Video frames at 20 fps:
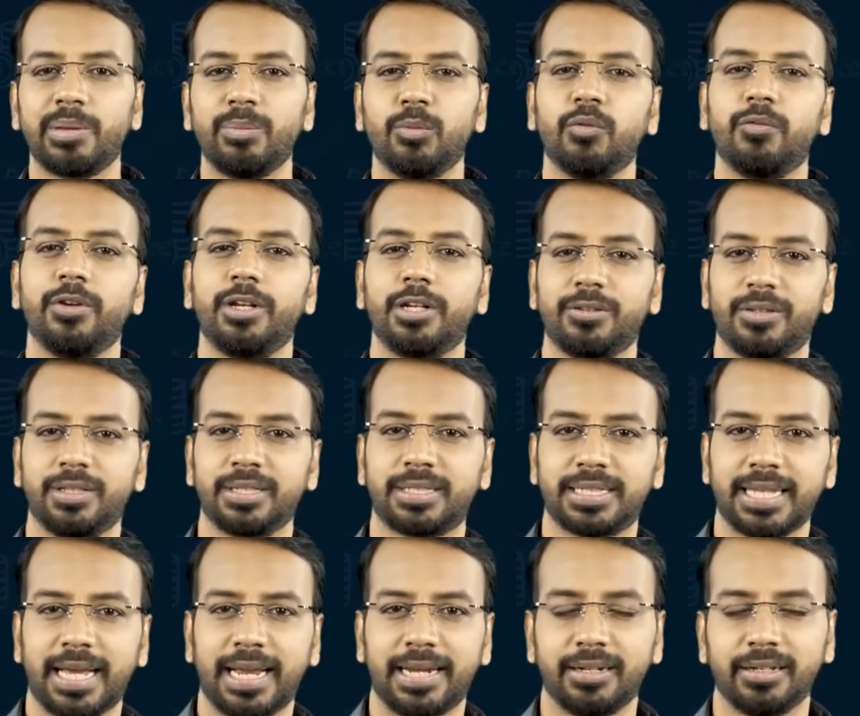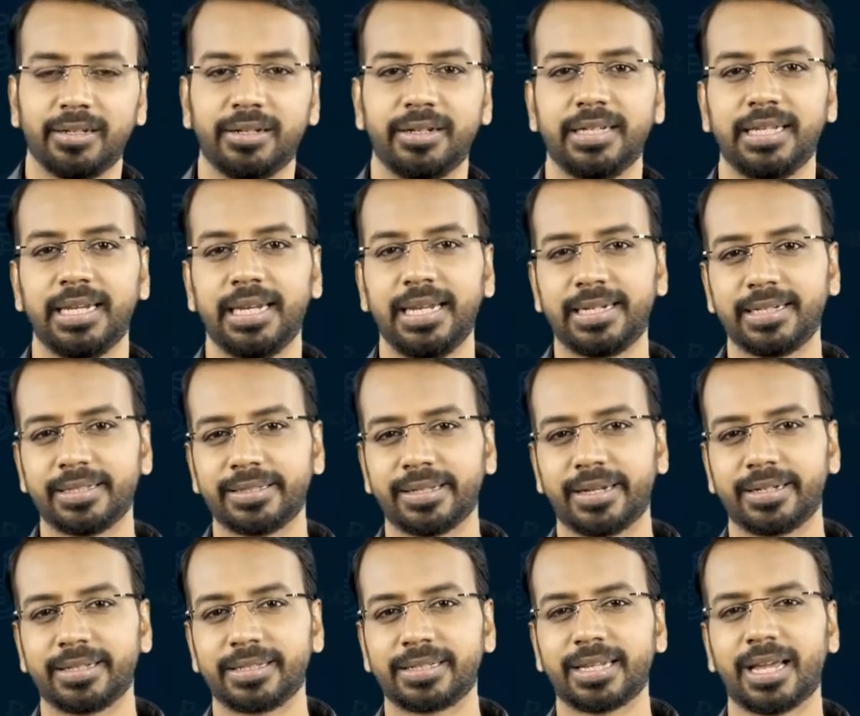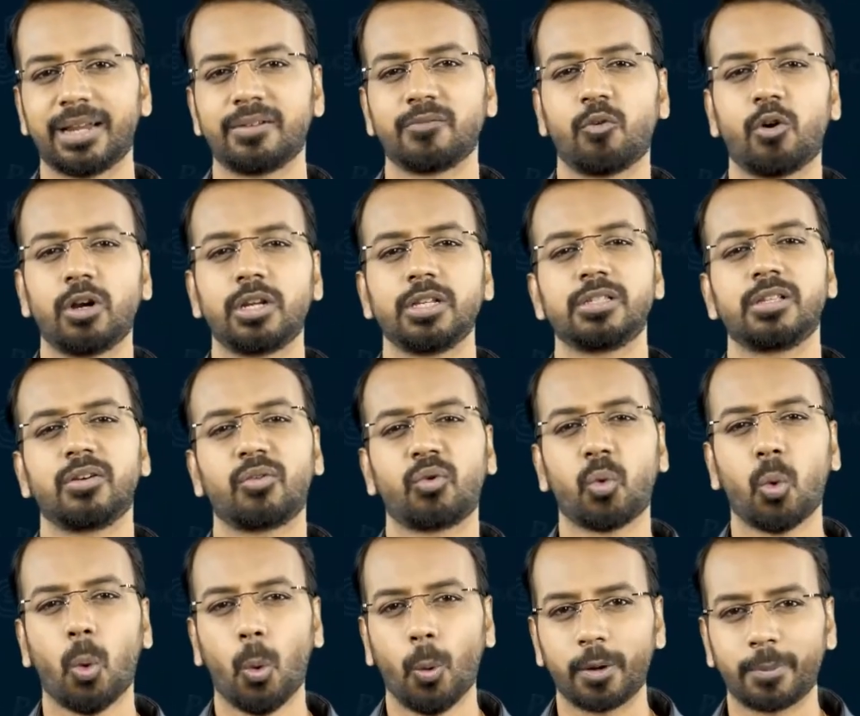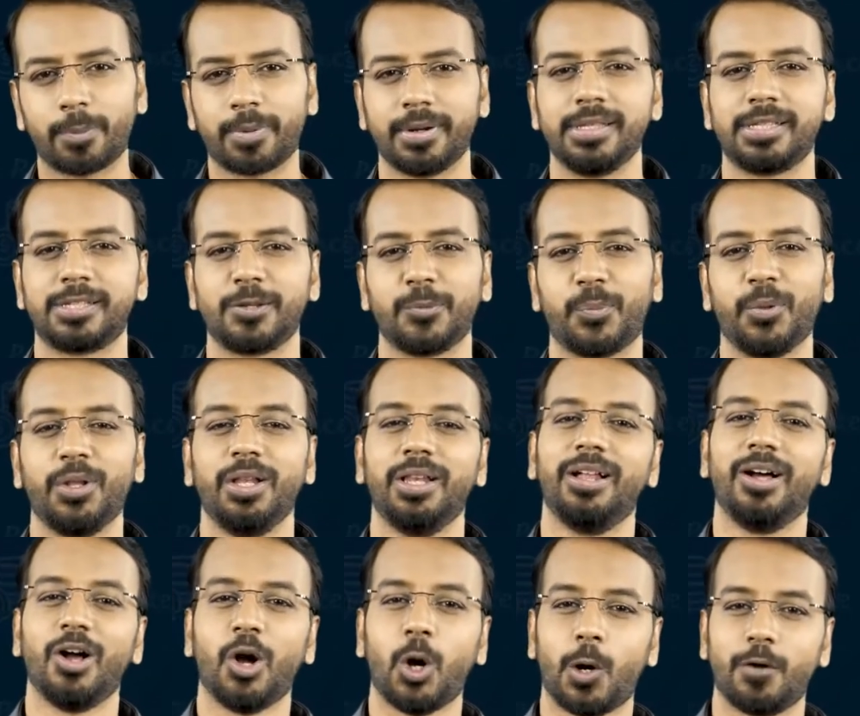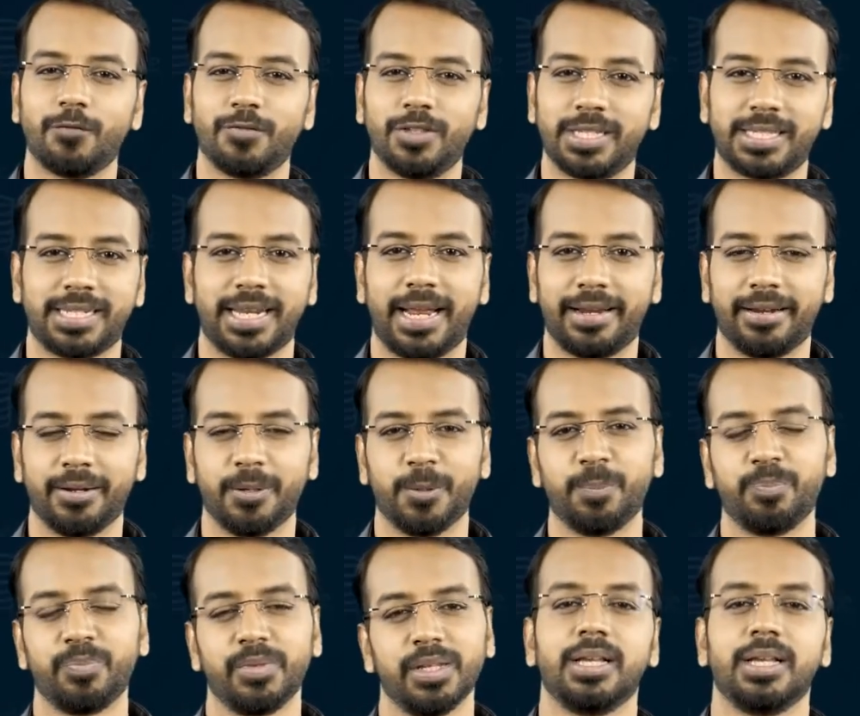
we move into the standard, let us understand what is the core principle of this standard.